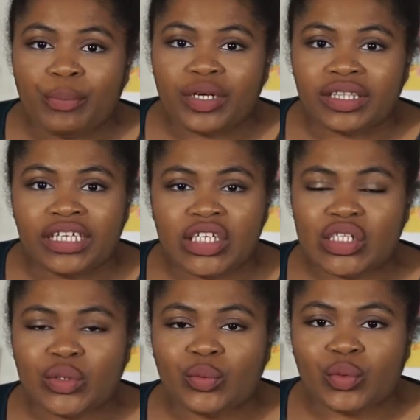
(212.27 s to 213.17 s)
But
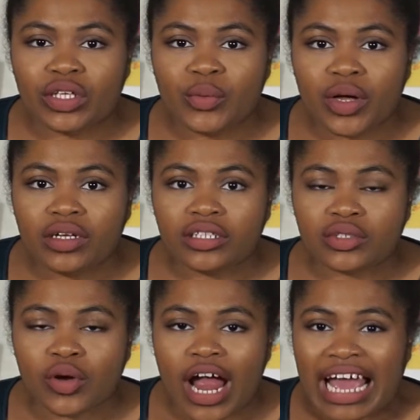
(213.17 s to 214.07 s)
these are really well
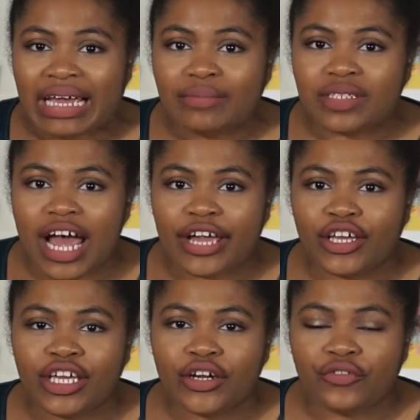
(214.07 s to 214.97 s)
described. I
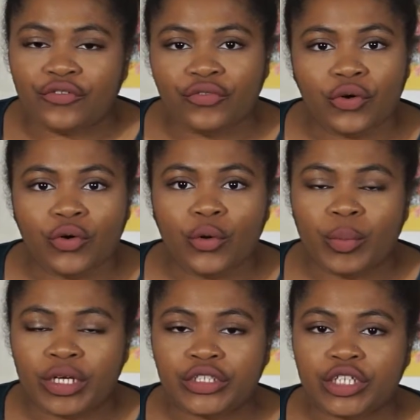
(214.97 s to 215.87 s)
could get a
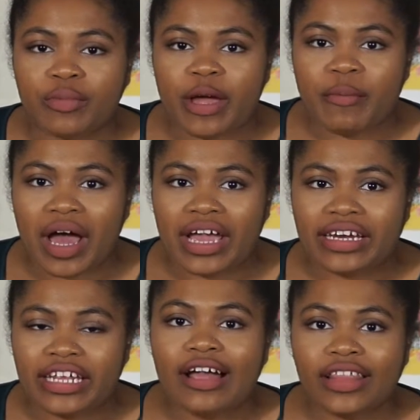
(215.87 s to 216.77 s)
full picture in my
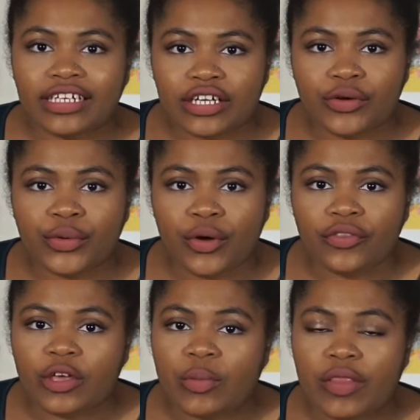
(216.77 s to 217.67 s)
mind. I liked how he
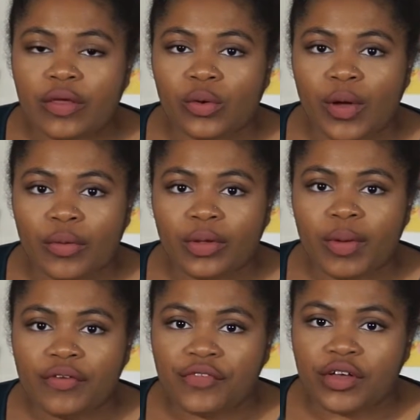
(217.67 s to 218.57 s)
wrote them, and they are probably
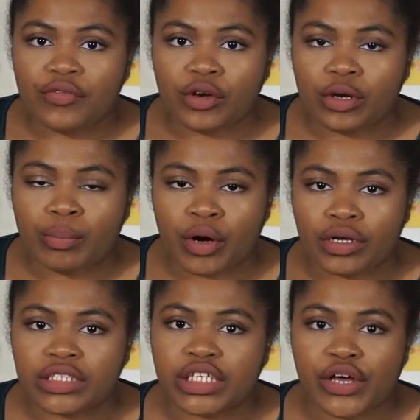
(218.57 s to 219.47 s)
my favorite
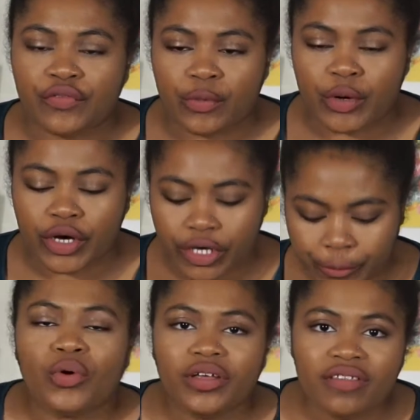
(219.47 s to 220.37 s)
parts of the book.
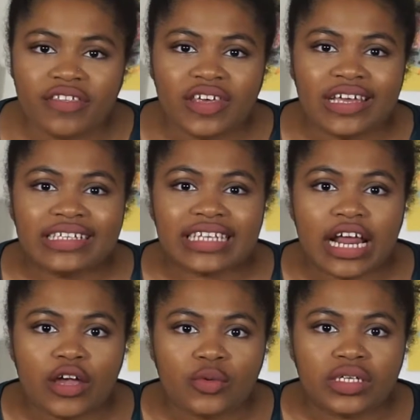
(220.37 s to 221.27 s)
One of the things that
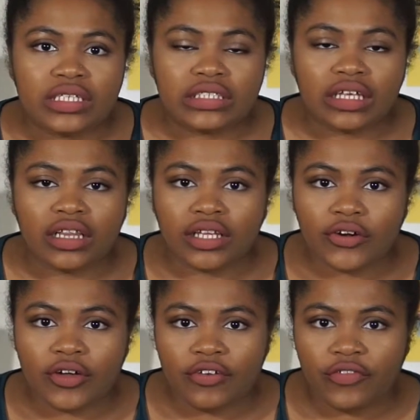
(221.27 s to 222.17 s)
I was a
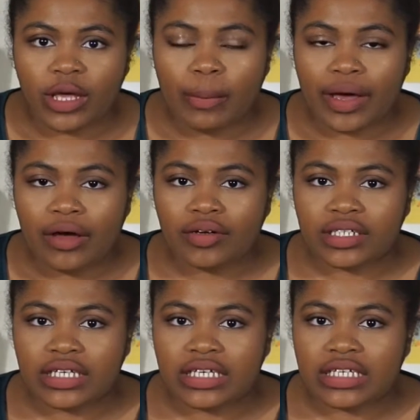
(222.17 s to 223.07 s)
little iffy
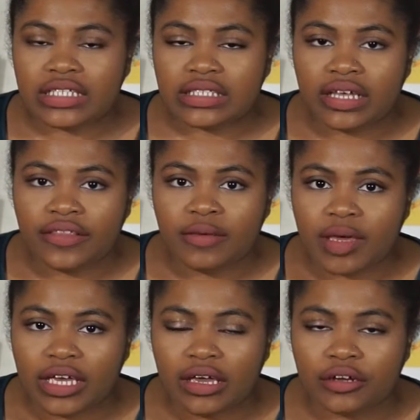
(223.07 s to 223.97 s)
about is the
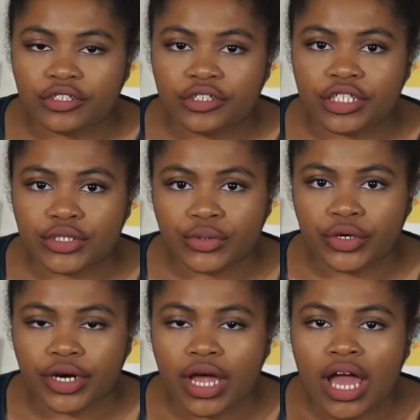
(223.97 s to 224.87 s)
main character,
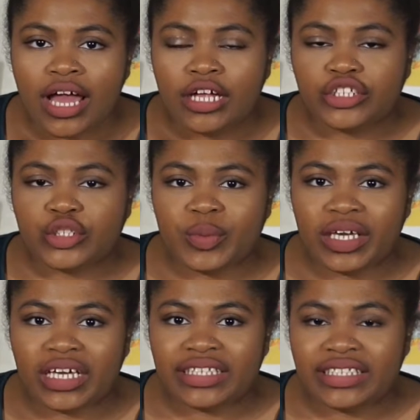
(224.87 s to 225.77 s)
Darnur. Just
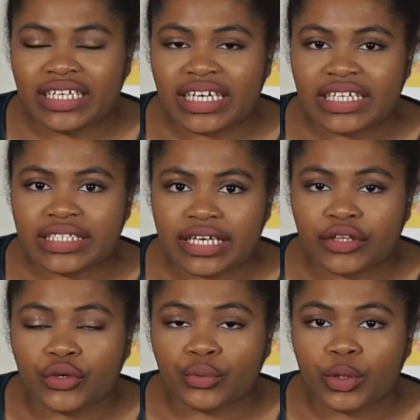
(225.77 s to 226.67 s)
because he is
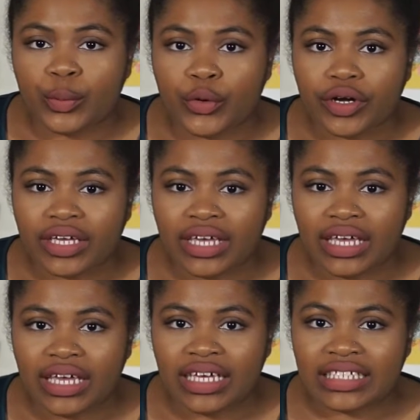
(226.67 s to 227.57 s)
like the reborn
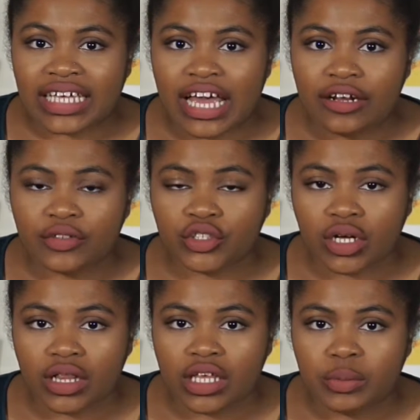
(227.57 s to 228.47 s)
king, he's kind of
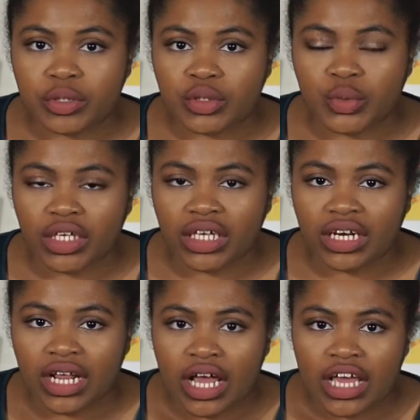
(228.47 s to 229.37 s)
struggling
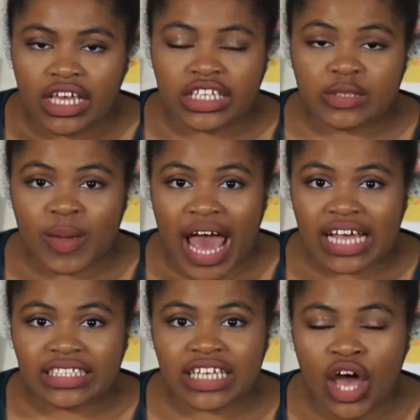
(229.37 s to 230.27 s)
between his
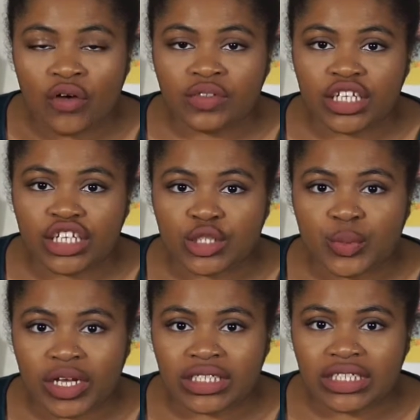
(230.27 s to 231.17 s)
past self and his
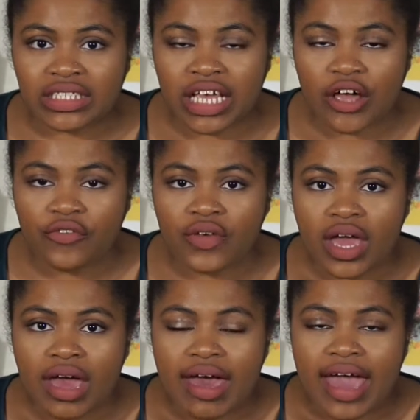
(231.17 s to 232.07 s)
present self,
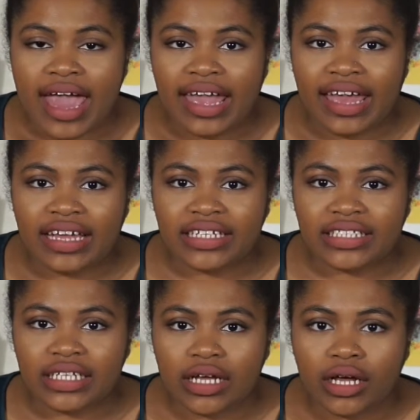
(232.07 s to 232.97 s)

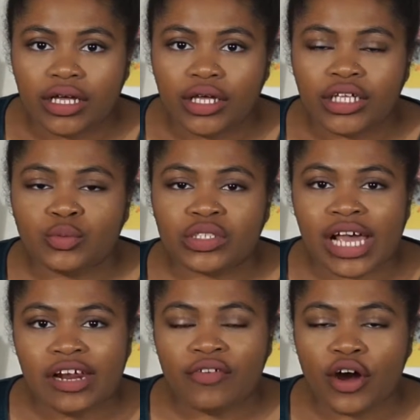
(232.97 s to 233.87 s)
and it was
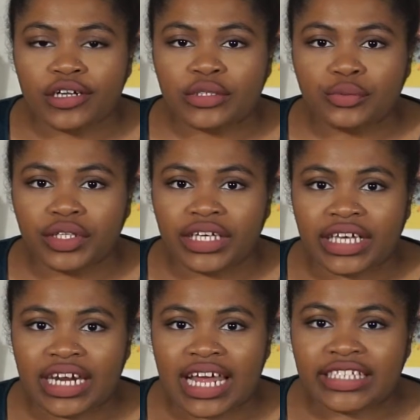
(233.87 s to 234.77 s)
kind of hard to really
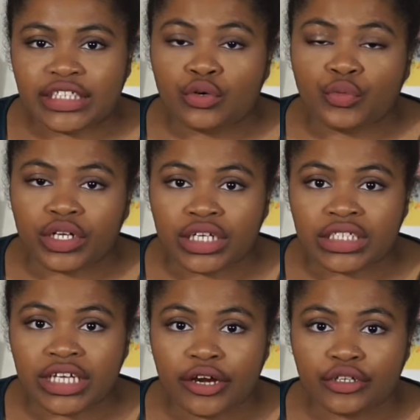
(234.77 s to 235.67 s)
get an idea of what
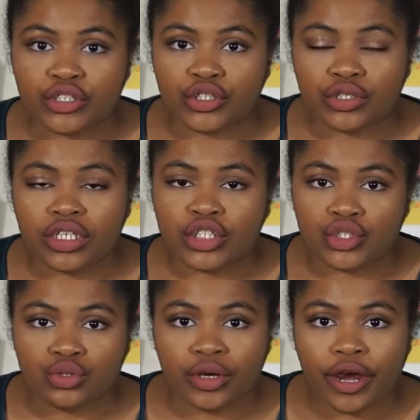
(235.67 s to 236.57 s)
his
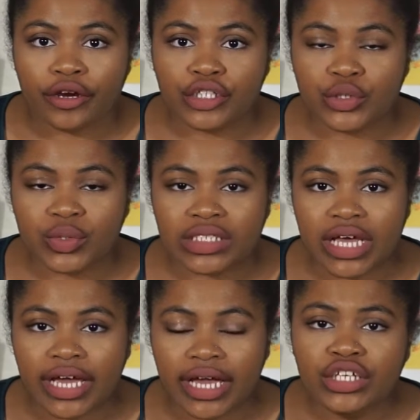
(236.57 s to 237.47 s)
true character was
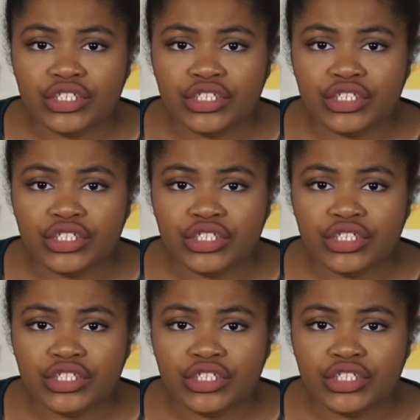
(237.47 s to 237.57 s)
like.